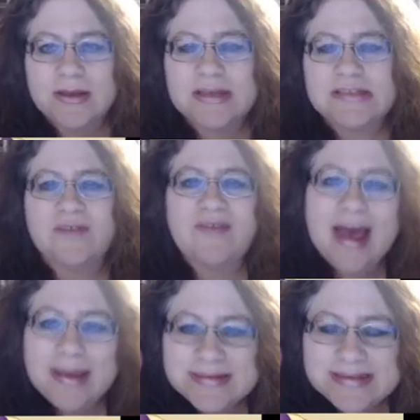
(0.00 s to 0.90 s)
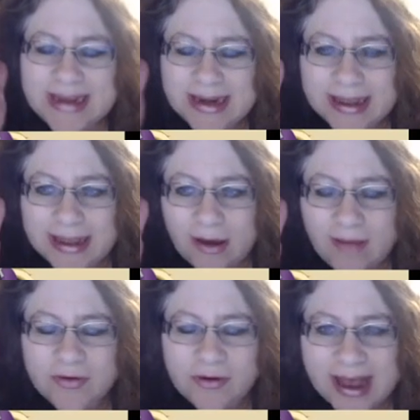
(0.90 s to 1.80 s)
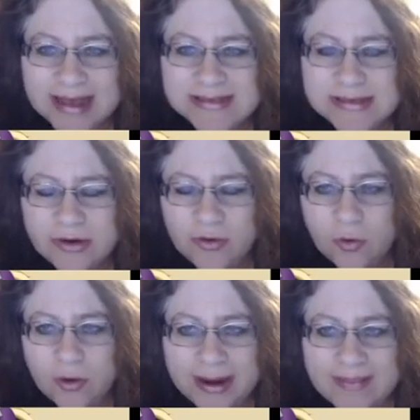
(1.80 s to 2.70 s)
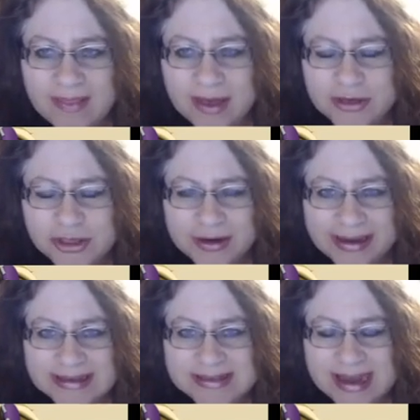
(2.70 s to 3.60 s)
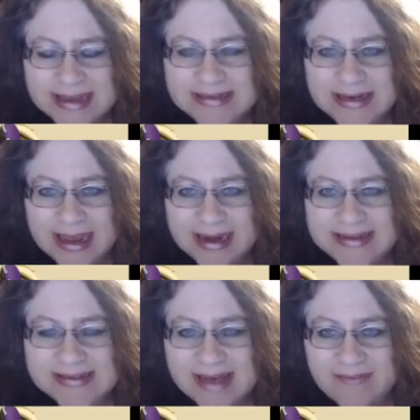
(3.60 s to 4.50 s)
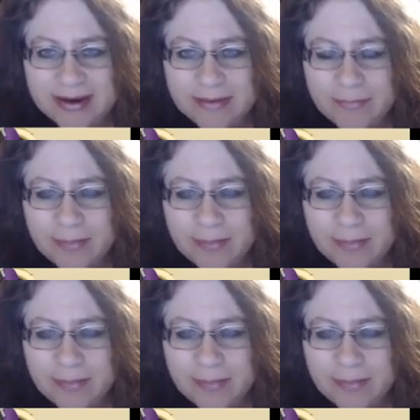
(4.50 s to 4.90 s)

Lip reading: So if I'm standing on the grass or in the trees next to 97,